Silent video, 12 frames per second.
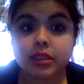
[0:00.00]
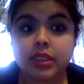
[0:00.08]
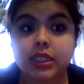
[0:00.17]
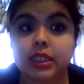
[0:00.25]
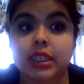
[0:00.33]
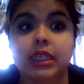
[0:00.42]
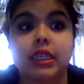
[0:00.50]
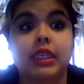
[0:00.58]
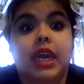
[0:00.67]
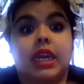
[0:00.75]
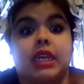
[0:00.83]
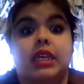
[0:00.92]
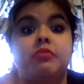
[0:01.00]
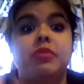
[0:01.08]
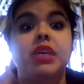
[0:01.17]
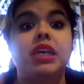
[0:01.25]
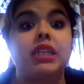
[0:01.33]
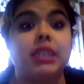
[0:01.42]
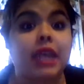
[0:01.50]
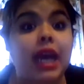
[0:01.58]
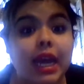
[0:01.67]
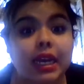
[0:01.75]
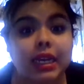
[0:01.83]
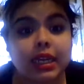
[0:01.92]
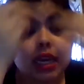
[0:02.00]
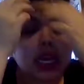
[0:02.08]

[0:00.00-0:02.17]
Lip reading: She thinks that just because that,